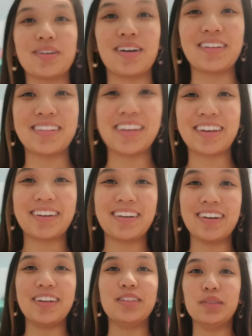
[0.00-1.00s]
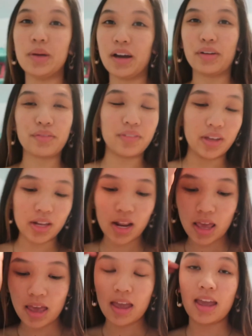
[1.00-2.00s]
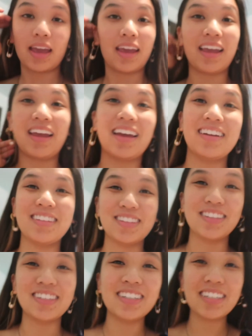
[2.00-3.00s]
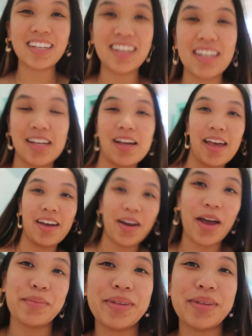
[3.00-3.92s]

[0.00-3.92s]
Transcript: on like a new outfit, and look at